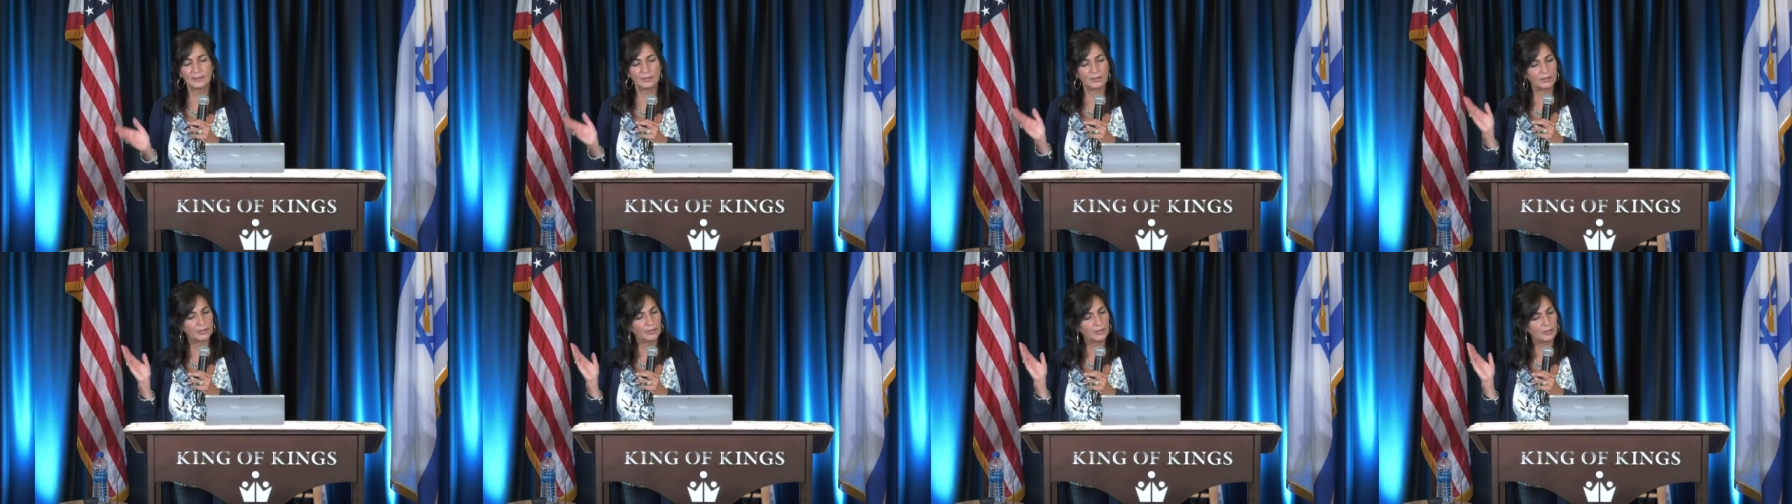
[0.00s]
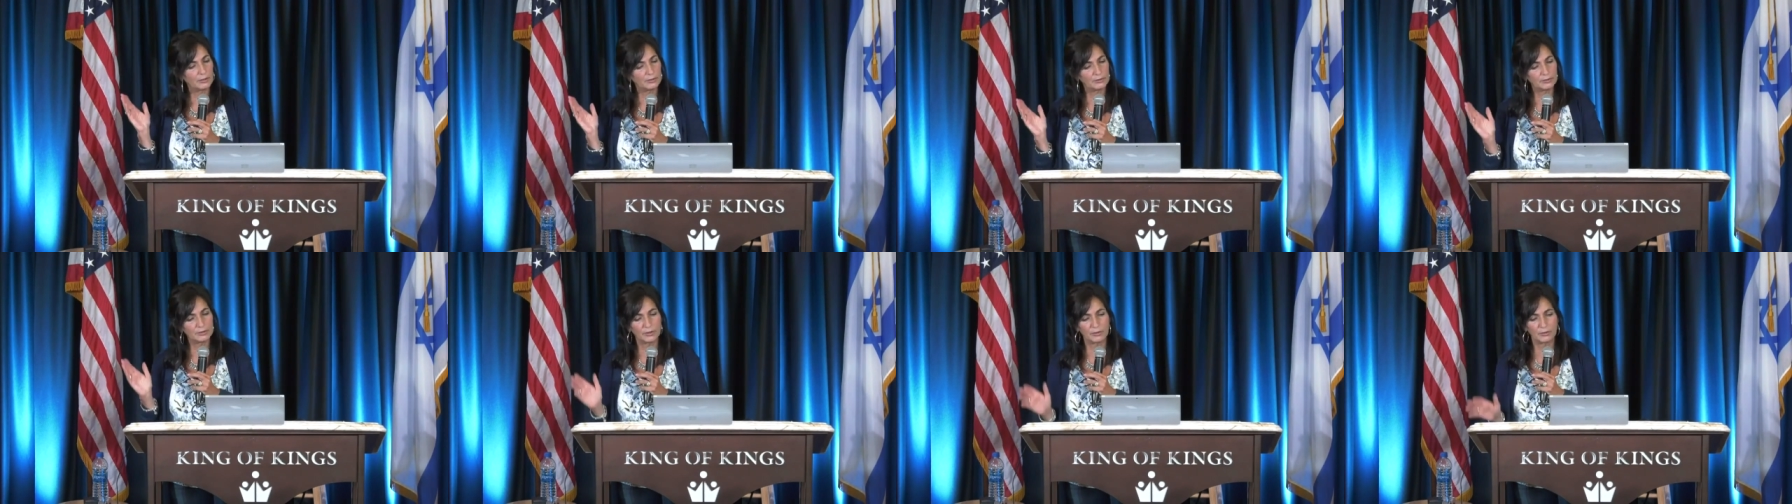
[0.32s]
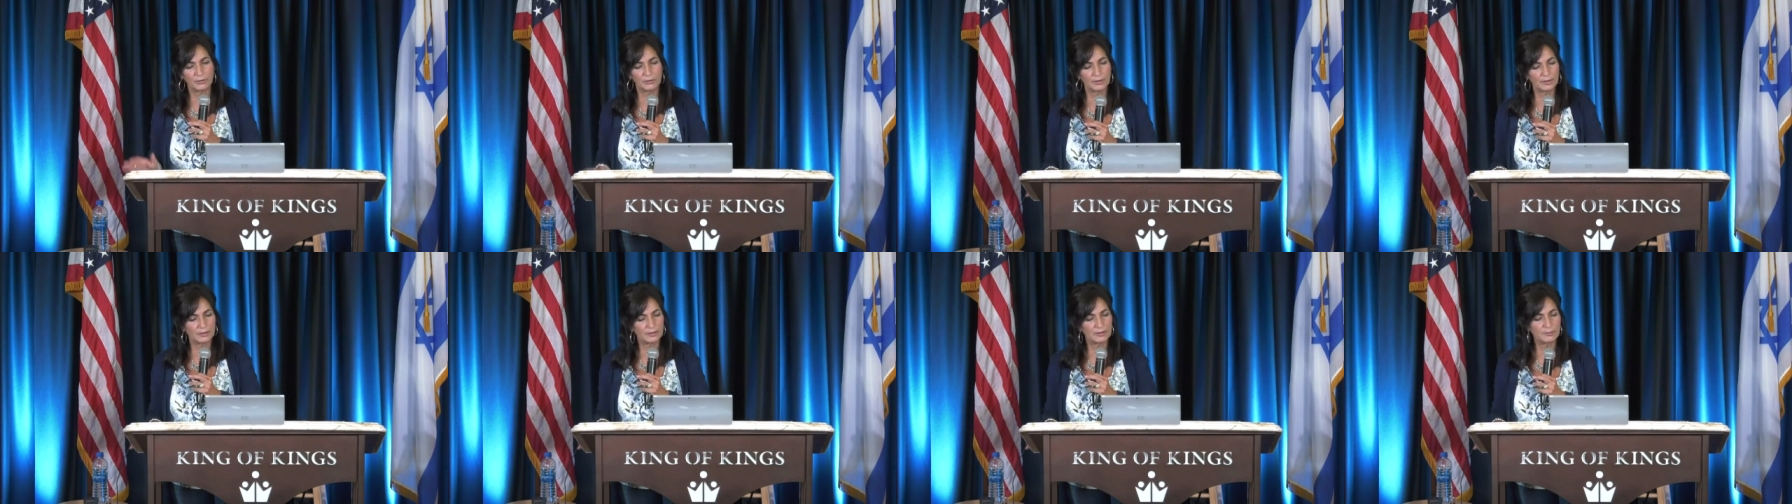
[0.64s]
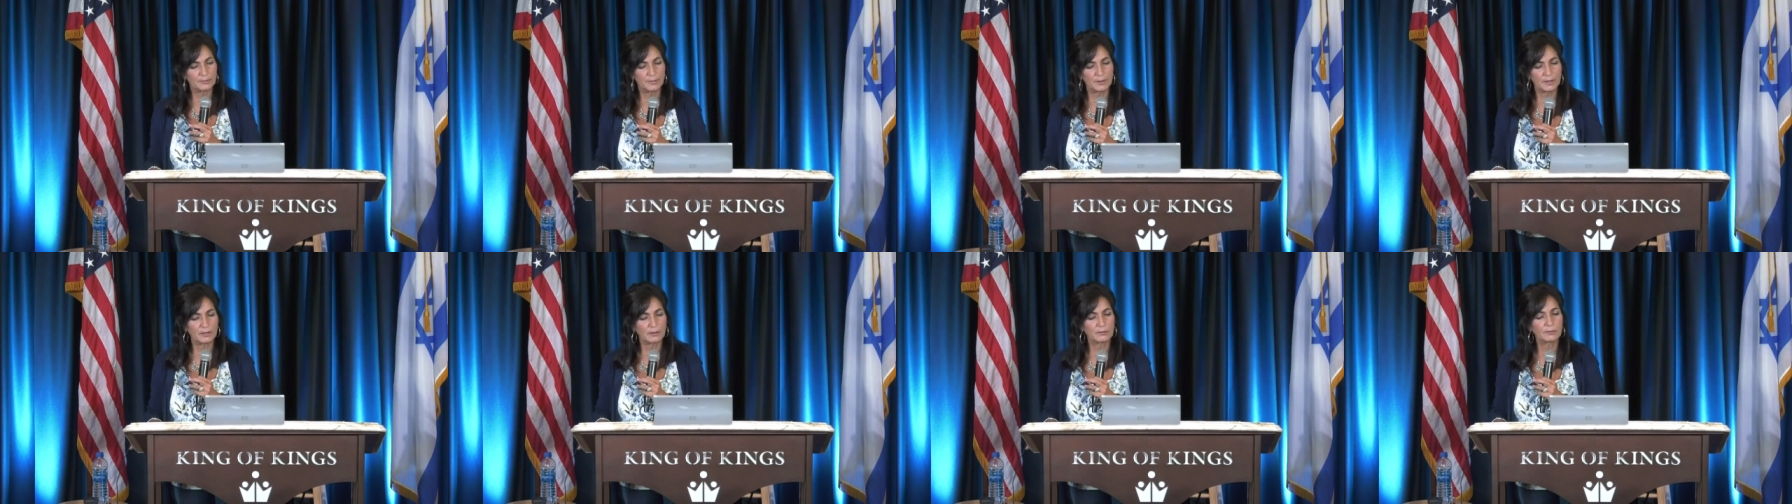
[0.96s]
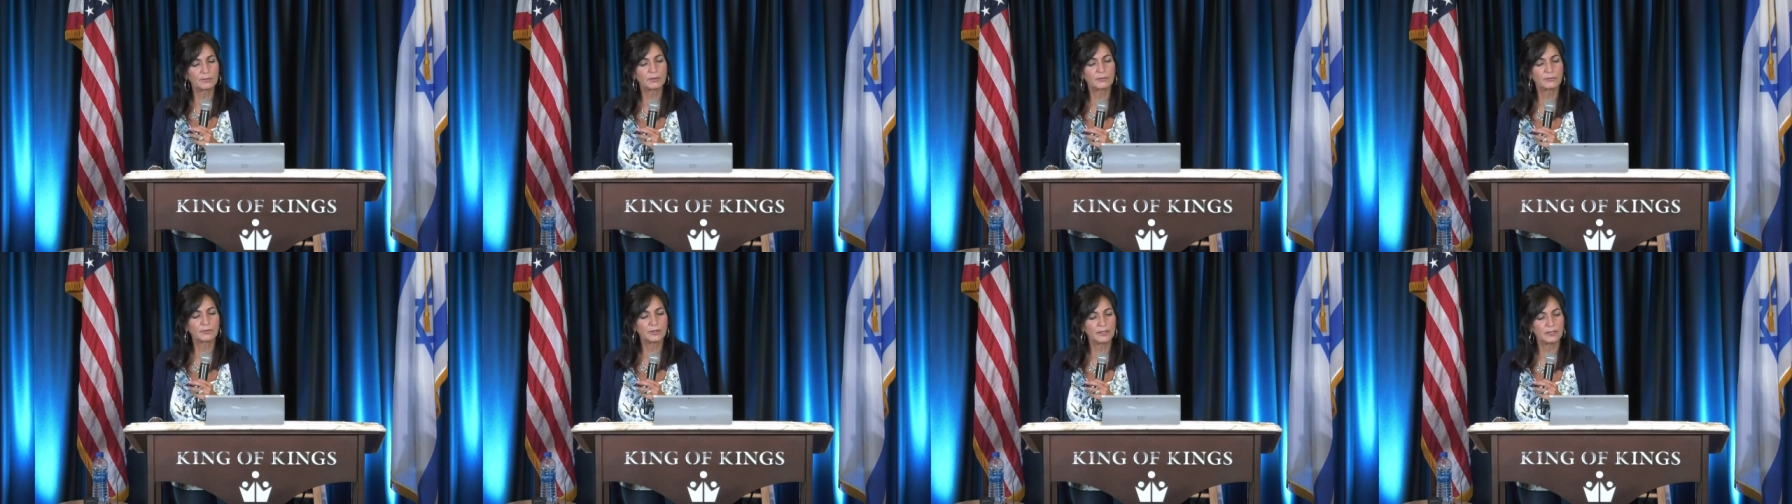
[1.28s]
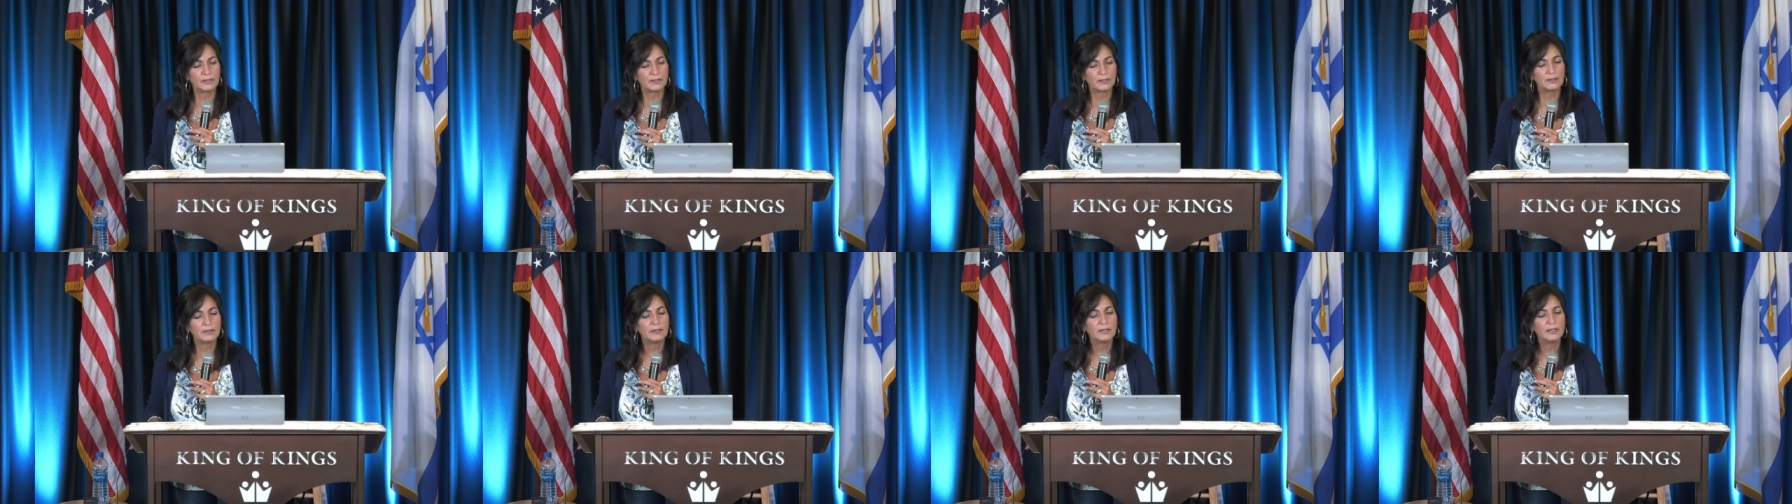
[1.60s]
And I know you all know this, but I'm going
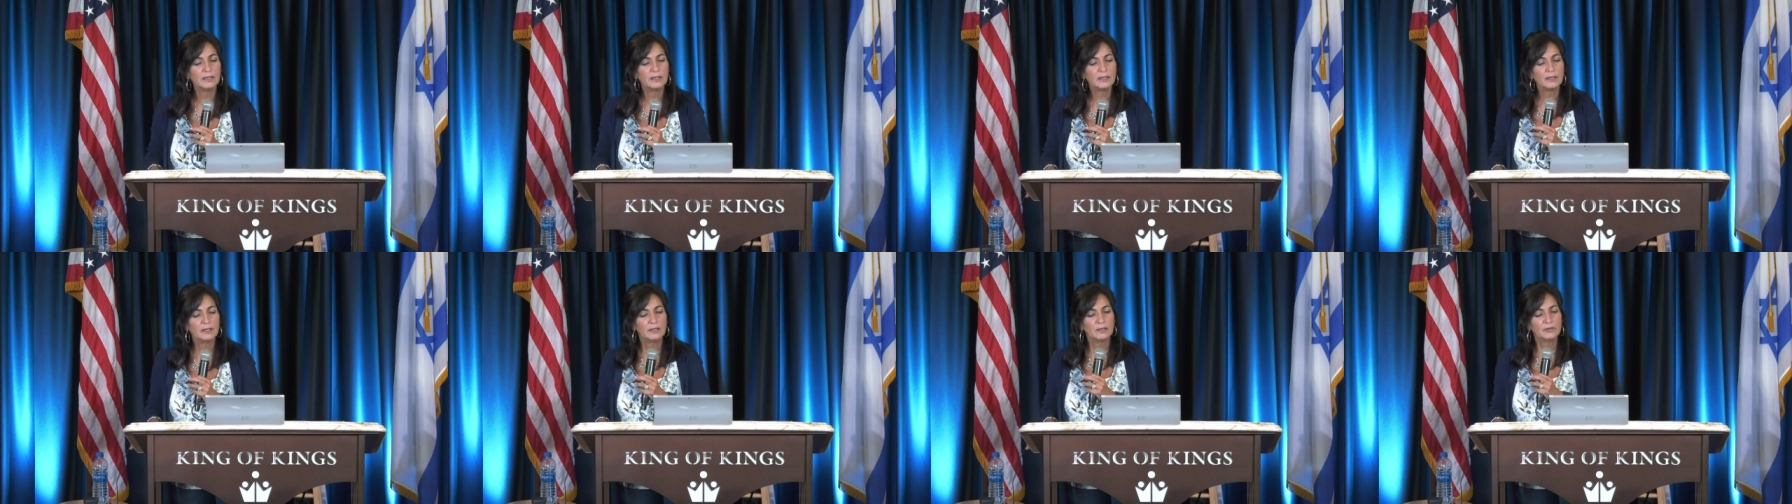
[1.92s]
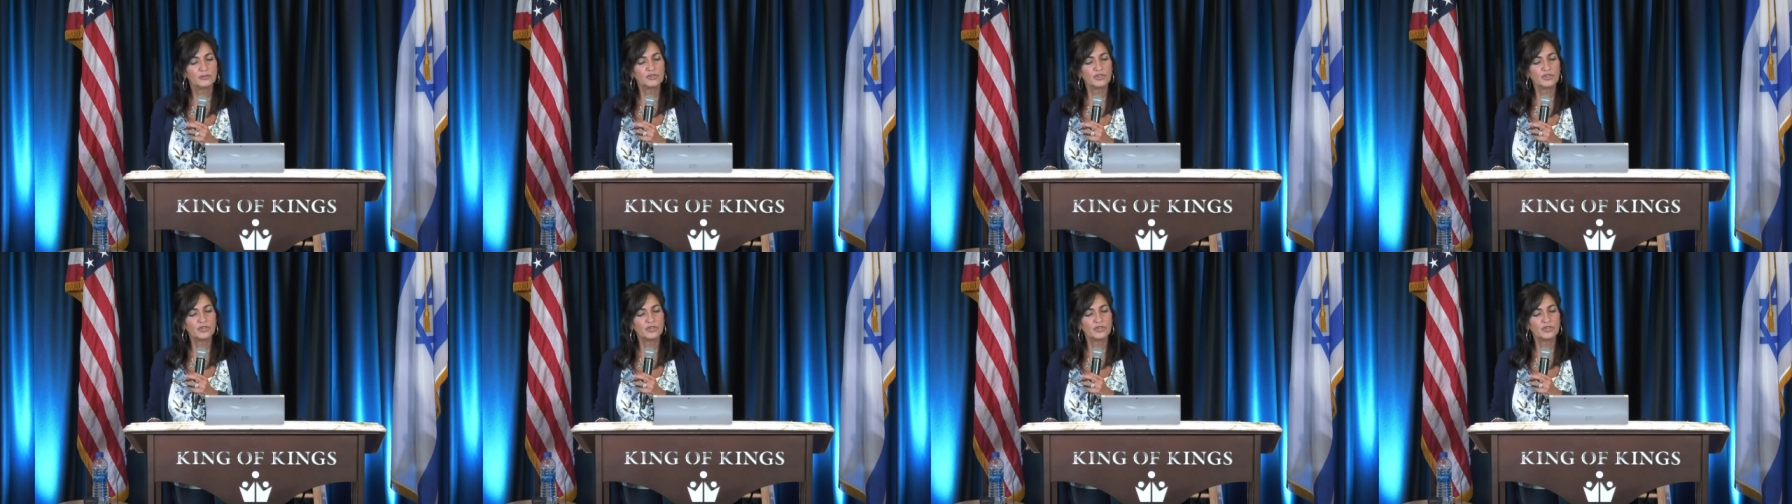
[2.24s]
to read it.